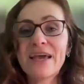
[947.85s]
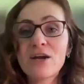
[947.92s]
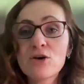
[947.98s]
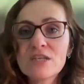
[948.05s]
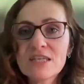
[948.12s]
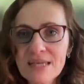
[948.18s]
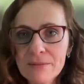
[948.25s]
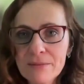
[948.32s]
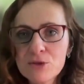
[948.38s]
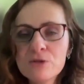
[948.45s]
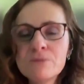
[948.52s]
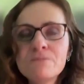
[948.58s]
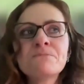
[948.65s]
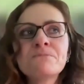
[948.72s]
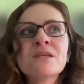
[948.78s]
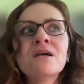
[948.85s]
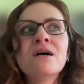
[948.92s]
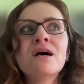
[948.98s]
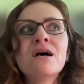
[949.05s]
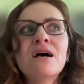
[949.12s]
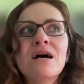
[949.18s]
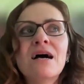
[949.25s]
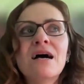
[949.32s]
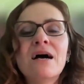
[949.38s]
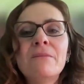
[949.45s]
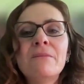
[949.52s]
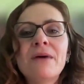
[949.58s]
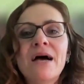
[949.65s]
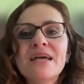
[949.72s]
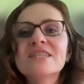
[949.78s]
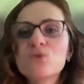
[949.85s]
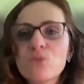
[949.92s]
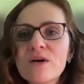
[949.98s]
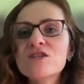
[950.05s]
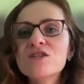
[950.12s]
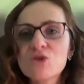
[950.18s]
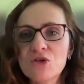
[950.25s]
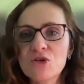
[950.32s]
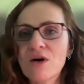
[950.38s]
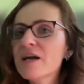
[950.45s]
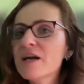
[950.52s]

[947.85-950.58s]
A good example, I swear to you,